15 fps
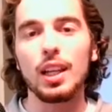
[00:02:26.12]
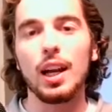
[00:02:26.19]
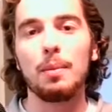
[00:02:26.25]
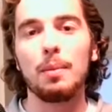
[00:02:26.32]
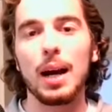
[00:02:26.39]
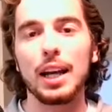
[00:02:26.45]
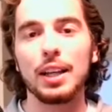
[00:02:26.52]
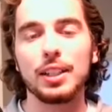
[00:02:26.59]

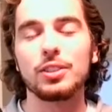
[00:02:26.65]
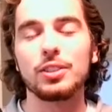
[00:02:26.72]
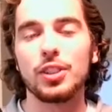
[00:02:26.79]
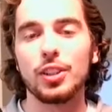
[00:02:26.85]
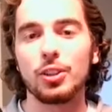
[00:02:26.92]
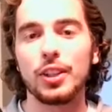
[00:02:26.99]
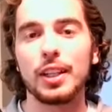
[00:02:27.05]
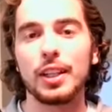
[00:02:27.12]
Um, I
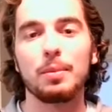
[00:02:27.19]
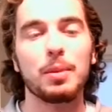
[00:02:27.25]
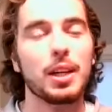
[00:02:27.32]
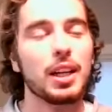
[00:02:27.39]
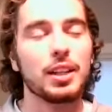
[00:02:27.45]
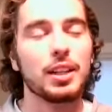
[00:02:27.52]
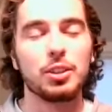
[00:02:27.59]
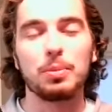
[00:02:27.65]
considered him
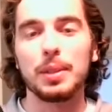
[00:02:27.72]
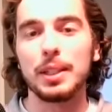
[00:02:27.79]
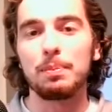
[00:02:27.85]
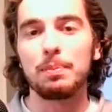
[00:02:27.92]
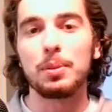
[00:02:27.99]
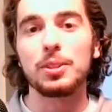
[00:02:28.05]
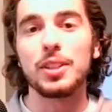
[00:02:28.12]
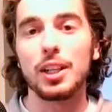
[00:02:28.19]
to be
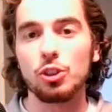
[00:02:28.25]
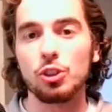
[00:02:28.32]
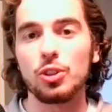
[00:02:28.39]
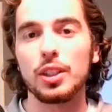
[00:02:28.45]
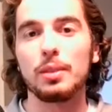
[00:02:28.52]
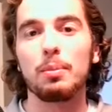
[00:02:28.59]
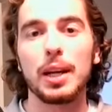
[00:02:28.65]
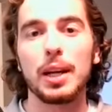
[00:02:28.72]

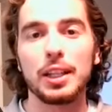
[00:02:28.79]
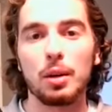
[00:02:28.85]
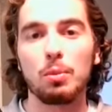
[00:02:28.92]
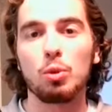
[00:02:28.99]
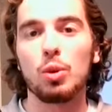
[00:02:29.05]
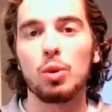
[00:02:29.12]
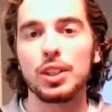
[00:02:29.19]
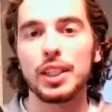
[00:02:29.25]
potentially my
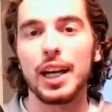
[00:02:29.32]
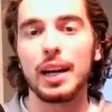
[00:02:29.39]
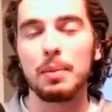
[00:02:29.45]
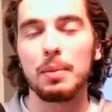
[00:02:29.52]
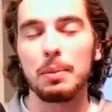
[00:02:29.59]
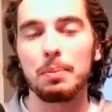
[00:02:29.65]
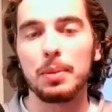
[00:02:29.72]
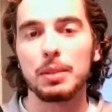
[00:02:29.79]
number one guy,
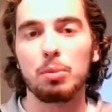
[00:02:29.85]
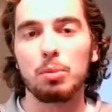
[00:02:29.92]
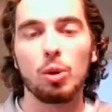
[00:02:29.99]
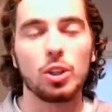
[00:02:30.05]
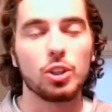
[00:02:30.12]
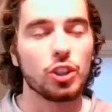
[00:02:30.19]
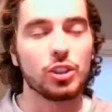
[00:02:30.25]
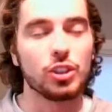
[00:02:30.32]
my big
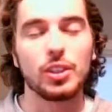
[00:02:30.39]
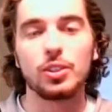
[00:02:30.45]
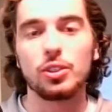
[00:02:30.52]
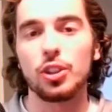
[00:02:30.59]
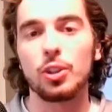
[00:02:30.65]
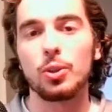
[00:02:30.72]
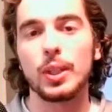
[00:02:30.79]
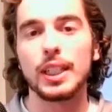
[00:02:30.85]
board, just
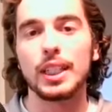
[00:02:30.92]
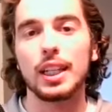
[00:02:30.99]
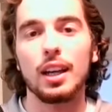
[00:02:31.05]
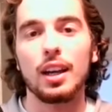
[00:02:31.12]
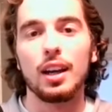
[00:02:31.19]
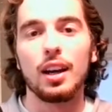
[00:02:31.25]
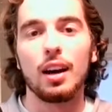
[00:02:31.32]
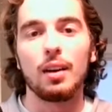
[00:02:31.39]
considering
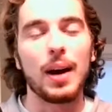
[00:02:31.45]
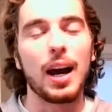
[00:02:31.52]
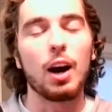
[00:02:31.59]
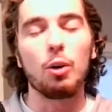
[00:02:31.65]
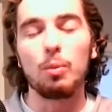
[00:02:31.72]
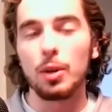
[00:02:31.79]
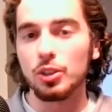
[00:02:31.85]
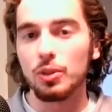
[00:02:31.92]
of
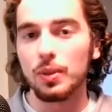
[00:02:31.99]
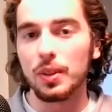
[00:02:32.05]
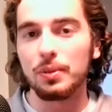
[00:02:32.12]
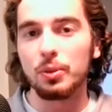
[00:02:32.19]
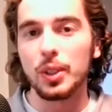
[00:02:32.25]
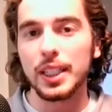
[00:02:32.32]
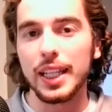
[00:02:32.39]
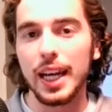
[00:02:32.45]
how much of a
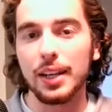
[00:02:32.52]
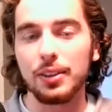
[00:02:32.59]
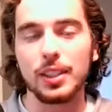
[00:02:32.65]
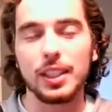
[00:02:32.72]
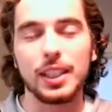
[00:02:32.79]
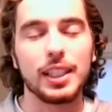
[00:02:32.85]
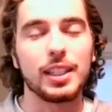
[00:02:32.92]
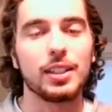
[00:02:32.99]
freak
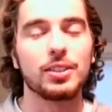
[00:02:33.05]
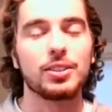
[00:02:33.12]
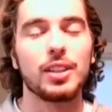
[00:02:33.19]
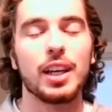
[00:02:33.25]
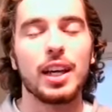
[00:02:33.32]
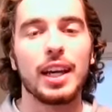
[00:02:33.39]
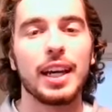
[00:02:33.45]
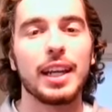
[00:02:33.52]
athlete he is
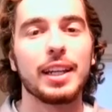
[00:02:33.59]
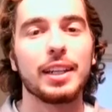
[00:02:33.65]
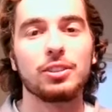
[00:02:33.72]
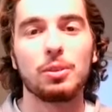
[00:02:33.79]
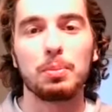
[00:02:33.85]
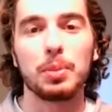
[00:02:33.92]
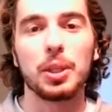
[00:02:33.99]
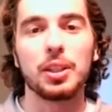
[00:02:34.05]
and his
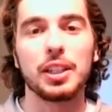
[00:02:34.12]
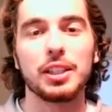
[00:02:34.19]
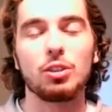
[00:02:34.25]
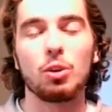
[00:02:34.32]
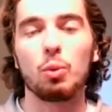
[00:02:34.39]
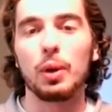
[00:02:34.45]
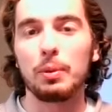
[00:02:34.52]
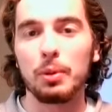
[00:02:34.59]
ability
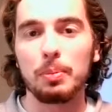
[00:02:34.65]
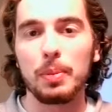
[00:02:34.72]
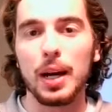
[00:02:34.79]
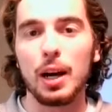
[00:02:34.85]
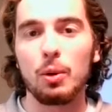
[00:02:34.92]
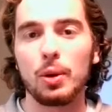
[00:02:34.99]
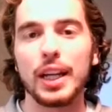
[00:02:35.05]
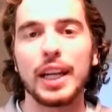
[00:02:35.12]
to win with
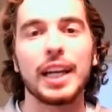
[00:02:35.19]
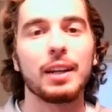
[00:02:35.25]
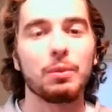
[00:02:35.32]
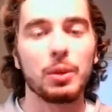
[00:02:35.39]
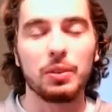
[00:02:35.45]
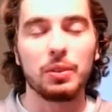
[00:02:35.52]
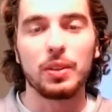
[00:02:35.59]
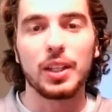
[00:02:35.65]
power and
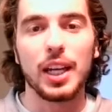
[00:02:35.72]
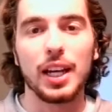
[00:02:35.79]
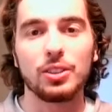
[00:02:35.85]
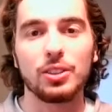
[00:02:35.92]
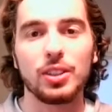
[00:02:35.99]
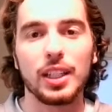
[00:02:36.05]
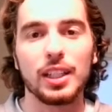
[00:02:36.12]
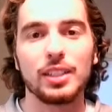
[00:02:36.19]
with
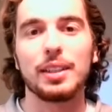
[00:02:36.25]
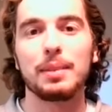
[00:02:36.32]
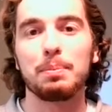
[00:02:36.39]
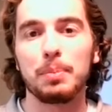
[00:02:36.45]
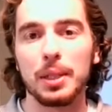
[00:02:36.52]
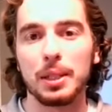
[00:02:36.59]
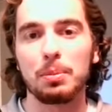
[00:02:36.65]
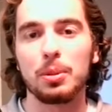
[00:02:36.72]
finesse is a
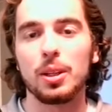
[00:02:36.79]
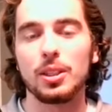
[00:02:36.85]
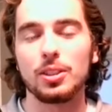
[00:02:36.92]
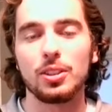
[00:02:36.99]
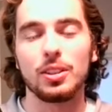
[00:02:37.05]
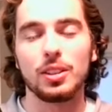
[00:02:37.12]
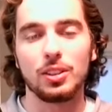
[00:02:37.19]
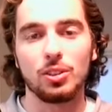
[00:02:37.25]
big
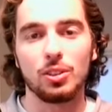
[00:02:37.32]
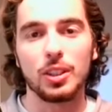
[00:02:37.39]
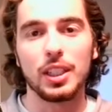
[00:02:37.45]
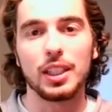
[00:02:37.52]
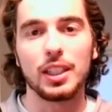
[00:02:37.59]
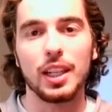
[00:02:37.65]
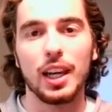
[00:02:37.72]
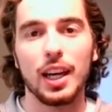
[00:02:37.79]
plus in this
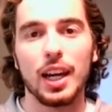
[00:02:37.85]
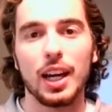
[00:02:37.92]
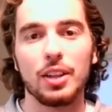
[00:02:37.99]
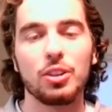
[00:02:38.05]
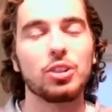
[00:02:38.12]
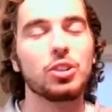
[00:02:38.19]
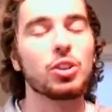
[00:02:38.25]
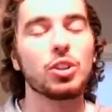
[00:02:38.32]
league.
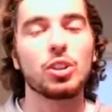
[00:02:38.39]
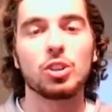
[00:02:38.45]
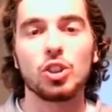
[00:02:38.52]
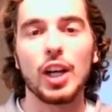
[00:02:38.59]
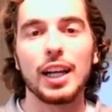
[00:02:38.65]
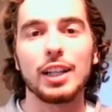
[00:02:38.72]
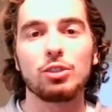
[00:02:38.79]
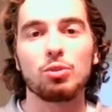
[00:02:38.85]
The New York
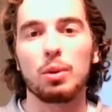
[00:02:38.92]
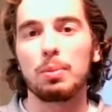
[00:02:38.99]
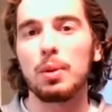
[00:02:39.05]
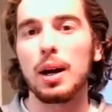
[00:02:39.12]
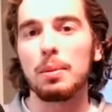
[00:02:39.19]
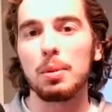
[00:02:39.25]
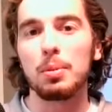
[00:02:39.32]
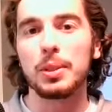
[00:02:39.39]
Giants were
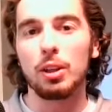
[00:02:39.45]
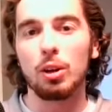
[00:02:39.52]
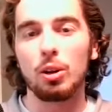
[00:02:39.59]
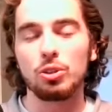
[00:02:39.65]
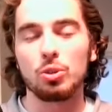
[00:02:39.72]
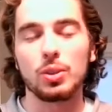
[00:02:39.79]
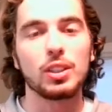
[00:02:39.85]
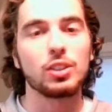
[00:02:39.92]
probably
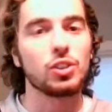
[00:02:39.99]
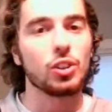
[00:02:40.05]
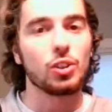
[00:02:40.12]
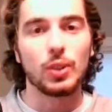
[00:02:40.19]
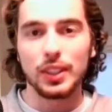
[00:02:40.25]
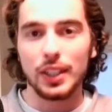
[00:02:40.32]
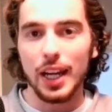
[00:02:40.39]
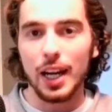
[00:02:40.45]
also
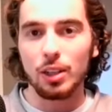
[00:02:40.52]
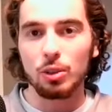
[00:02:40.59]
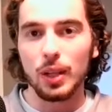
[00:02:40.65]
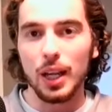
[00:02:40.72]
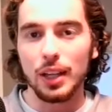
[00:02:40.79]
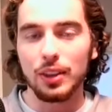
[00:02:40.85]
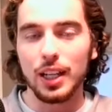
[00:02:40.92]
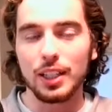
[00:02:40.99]
considering
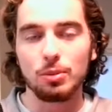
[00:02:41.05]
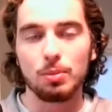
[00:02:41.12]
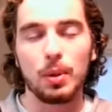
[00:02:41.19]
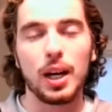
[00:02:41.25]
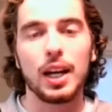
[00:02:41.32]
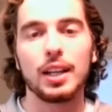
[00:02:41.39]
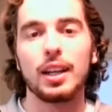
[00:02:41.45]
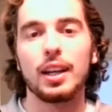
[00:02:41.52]
tackle at that
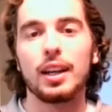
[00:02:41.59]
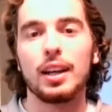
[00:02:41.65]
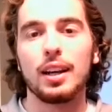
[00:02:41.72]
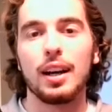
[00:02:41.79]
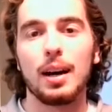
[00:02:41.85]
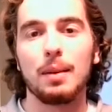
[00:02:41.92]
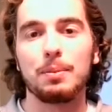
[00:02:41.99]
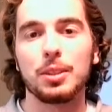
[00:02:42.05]
spot.
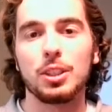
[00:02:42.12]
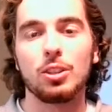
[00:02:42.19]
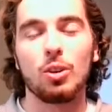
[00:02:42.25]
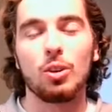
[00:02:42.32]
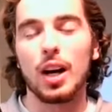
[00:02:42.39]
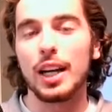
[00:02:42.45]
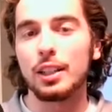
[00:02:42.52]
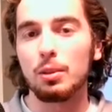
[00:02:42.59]
Um, you
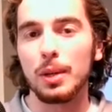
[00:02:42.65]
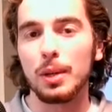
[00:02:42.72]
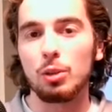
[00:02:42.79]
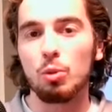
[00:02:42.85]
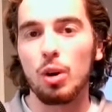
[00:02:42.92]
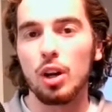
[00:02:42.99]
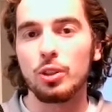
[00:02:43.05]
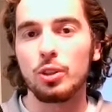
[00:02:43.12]
know, Ikem
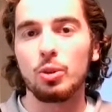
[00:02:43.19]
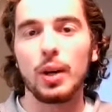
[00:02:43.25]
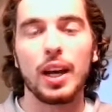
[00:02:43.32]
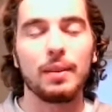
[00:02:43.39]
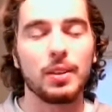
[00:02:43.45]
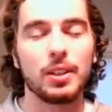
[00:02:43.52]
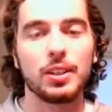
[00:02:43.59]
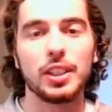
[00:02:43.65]
Ekwonu,
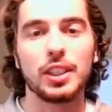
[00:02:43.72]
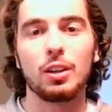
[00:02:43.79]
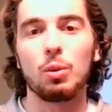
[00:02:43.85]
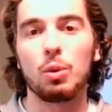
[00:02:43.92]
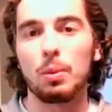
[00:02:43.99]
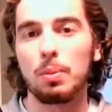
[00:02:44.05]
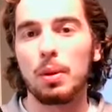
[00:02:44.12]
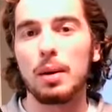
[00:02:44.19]
Evan Neal
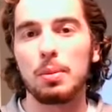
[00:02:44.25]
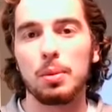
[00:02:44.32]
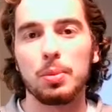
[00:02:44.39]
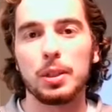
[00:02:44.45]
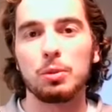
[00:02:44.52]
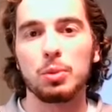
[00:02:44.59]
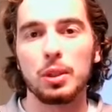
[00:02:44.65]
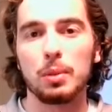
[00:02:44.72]
were
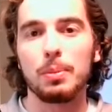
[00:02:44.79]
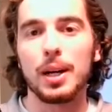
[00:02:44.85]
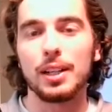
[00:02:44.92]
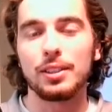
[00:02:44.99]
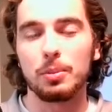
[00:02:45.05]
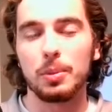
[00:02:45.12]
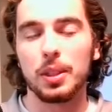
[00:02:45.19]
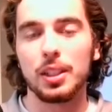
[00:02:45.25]
probably real
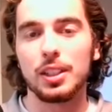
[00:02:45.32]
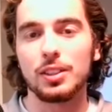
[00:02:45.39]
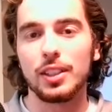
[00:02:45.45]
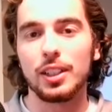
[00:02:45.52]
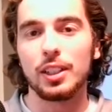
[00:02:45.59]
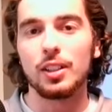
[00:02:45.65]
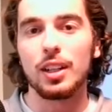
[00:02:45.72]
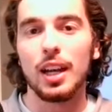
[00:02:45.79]
possibilities
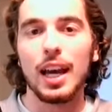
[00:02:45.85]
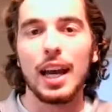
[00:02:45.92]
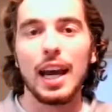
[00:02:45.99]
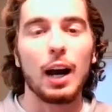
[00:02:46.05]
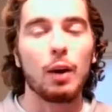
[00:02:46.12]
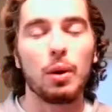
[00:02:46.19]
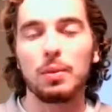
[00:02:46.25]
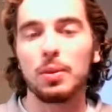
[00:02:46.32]
here.
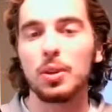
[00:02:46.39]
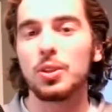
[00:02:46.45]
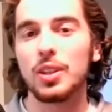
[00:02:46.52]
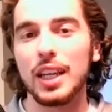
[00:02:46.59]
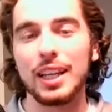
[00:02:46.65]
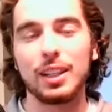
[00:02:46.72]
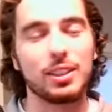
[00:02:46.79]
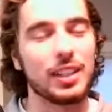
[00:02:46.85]
However,
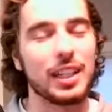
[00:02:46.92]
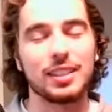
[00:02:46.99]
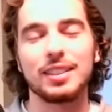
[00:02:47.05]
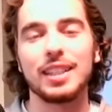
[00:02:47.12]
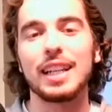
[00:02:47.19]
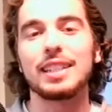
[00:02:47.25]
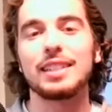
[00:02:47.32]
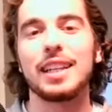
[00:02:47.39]
it, it's
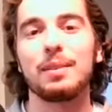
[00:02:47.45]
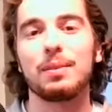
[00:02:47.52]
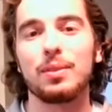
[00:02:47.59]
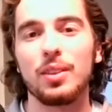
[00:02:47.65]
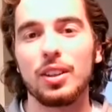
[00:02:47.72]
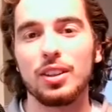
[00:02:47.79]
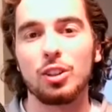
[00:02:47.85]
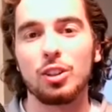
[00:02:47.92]
nice to have
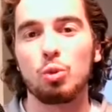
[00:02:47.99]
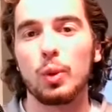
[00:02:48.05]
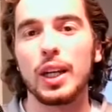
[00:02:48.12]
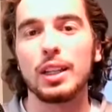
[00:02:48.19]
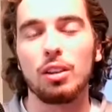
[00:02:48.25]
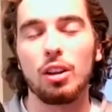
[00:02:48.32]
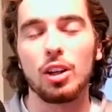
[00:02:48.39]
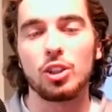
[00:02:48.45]
the
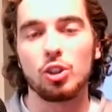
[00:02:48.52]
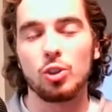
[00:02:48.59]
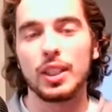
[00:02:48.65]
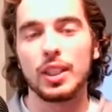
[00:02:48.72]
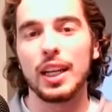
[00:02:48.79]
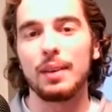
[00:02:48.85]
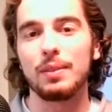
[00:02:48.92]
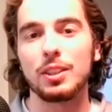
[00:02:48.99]
great
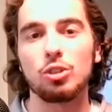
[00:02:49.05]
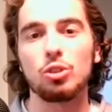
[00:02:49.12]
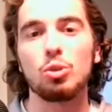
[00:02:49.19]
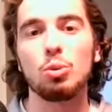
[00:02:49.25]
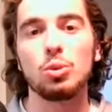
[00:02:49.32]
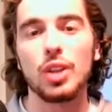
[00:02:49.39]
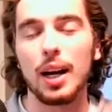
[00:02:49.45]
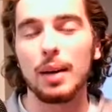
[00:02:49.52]
luxury of having
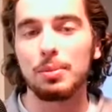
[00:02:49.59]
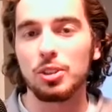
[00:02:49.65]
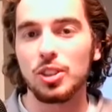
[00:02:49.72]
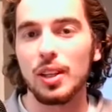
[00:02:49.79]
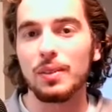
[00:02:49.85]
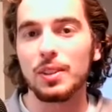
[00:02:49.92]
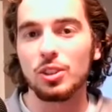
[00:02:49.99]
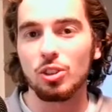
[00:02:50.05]
two top
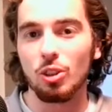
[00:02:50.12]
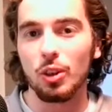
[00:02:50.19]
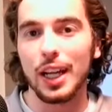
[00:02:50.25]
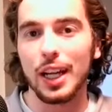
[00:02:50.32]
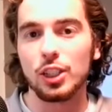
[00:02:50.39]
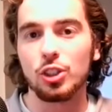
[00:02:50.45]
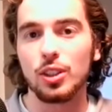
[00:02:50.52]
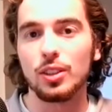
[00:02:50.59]
seven
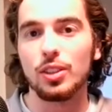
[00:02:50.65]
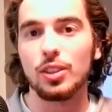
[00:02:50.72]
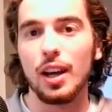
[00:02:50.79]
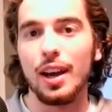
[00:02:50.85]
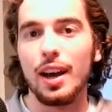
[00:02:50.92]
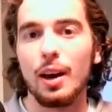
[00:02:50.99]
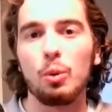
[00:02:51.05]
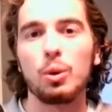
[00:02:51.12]
selections,
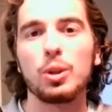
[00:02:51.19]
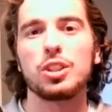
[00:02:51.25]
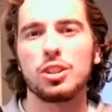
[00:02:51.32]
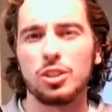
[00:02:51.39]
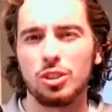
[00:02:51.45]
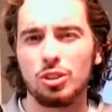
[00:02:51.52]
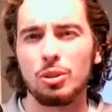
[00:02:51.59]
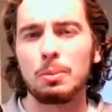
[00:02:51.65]
which
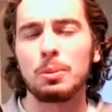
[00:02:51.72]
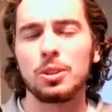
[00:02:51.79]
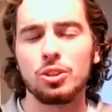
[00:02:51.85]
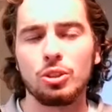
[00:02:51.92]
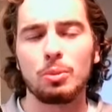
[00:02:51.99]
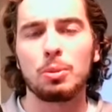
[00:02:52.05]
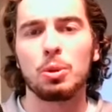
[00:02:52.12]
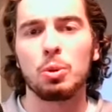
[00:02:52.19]
is super,
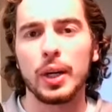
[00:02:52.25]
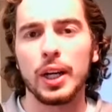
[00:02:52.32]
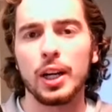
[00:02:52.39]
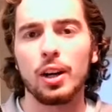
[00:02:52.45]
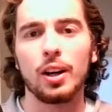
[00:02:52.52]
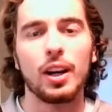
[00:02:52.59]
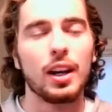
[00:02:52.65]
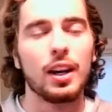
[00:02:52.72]
super
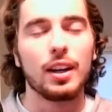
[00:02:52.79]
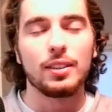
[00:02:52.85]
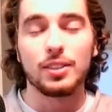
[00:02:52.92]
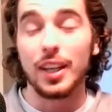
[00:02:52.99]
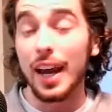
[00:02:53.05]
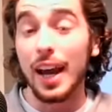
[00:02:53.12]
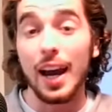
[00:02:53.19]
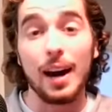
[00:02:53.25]
rare
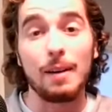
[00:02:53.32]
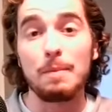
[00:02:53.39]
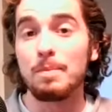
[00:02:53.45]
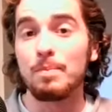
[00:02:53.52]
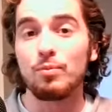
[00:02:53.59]
to have.